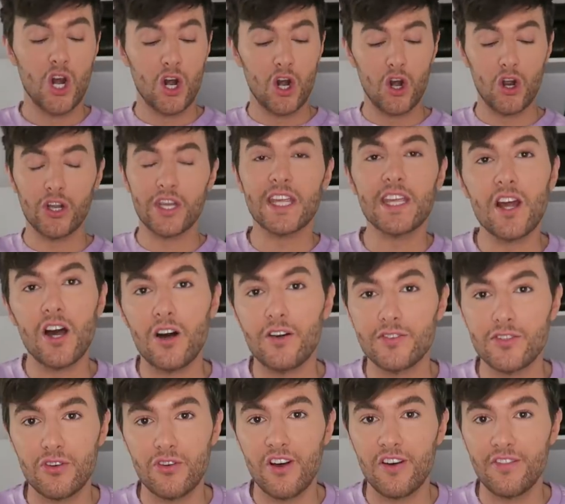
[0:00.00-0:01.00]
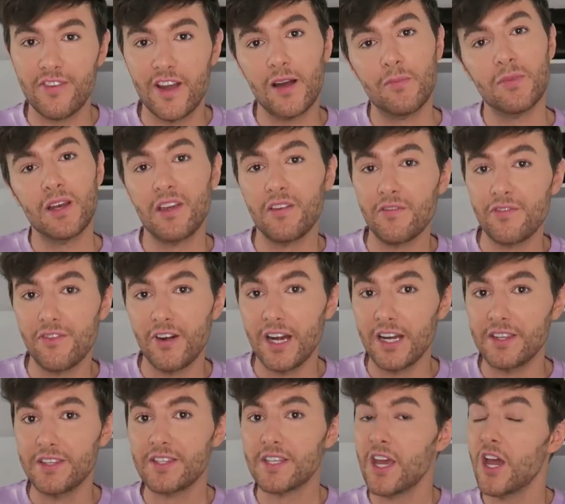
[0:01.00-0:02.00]
looking after our family and
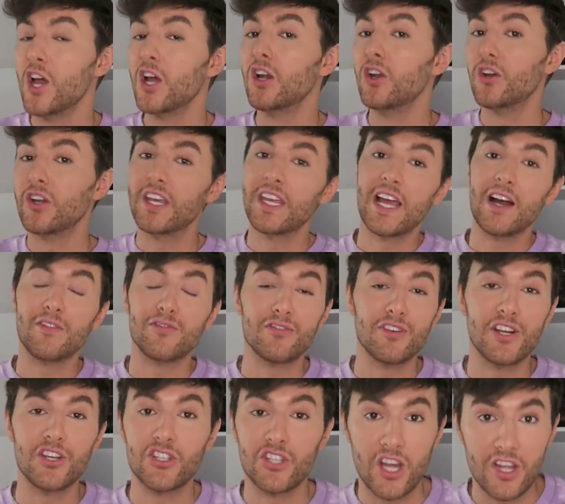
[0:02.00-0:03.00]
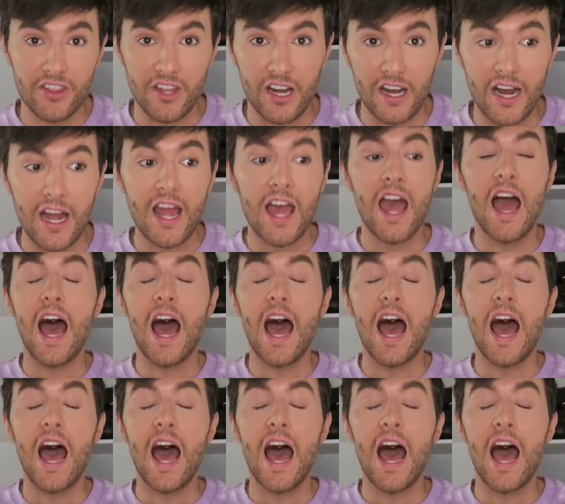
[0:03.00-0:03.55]
friends, looking out for each other,